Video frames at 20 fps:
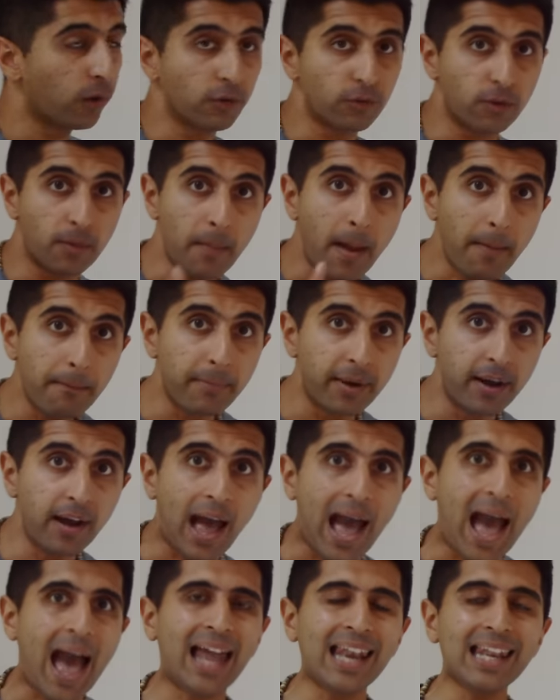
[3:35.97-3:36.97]
Well,
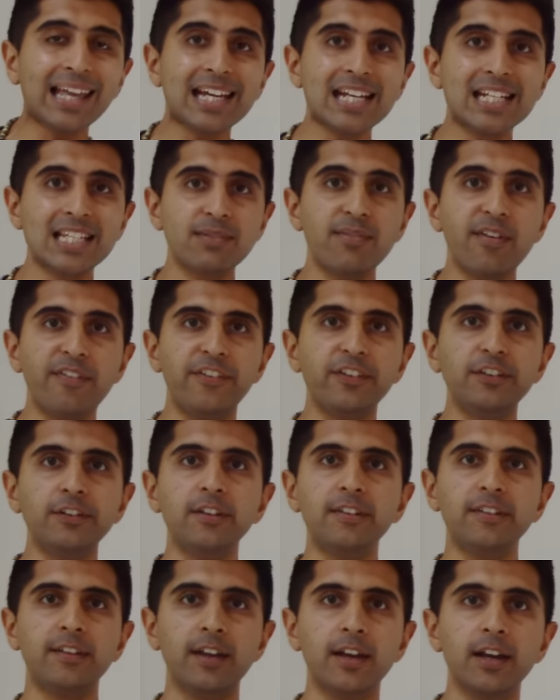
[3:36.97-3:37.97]
remember, allocative
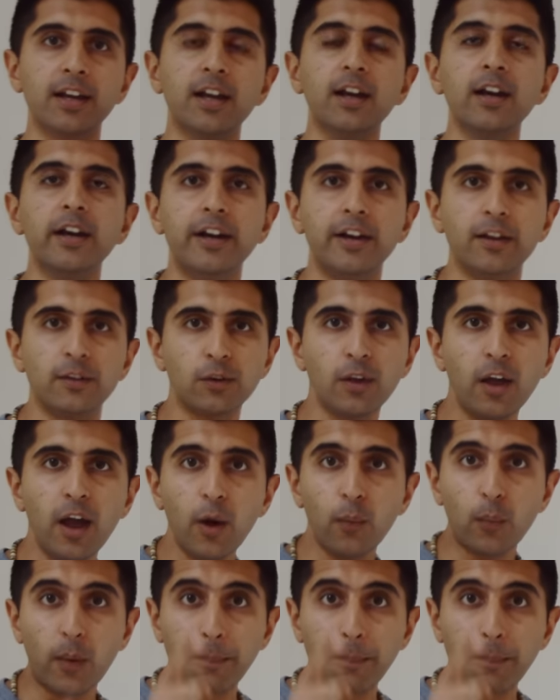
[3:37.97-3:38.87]
efficiency occurs